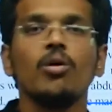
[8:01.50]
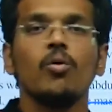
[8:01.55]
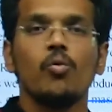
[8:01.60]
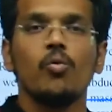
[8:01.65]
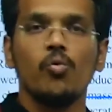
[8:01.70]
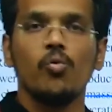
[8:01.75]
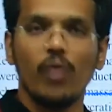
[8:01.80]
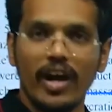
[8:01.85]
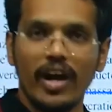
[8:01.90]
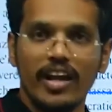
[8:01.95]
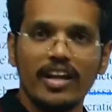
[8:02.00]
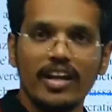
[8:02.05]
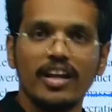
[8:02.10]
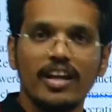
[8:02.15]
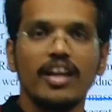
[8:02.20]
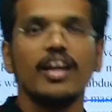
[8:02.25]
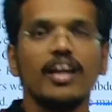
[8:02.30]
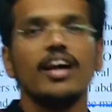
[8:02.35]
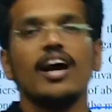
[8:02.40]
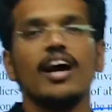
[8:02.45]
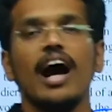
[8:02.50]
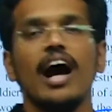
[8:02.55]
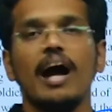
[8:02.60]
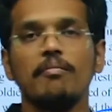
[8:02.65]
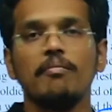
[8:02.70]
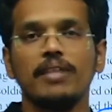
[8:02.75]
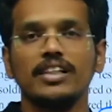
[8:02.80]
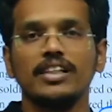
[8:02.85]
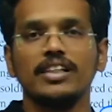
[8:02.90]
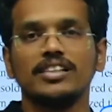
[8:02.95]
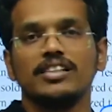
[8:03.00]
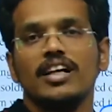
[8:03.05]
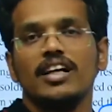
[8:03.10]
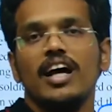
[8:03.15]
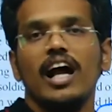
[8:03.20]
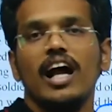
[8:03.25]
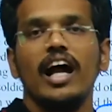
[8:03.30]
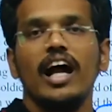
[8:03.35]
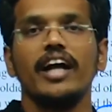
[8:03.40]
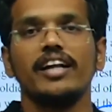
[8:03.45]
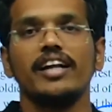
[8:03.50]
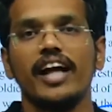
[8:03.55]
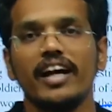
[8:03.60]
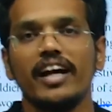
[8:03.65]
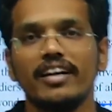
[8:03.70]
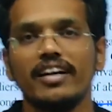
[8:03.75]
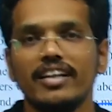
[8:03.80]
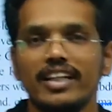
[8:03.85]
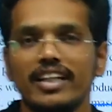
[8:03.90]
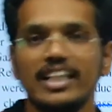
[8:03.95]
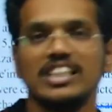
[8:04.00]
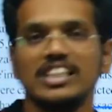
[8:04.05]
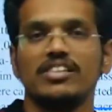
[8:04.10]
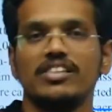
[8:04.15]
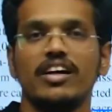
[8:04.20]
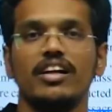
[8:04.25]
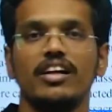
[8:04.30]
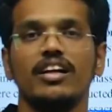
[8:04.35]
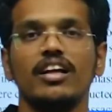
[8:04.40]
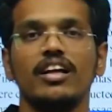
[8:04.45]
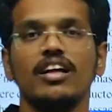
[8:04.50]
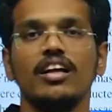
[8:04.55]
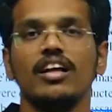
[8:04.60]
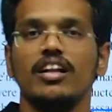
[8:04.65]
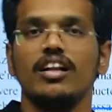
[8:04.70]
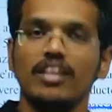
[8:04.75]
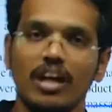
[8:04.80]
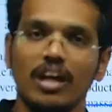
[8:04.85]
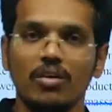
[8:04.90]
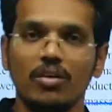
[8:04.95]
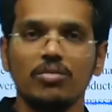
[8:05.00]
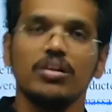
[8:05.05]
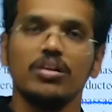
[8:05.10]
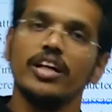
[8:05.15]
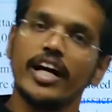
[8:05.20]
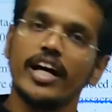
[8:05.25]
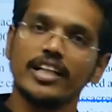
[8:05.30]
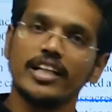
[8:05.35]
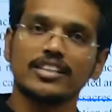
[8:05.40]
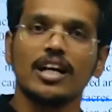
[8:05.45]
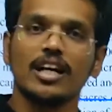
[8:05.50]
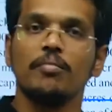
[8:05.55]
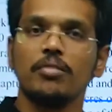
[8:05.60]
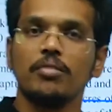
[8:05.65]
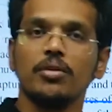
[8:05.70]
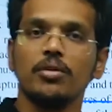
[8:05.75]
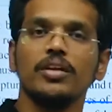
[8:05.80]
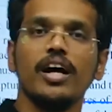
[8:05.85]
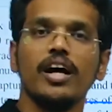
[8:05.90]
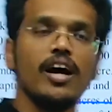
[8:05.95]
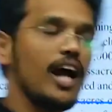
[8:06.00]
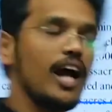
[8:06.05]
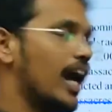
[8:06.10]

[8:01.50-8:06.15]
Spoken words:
why Hamas attacked Israel. Now, let us come to the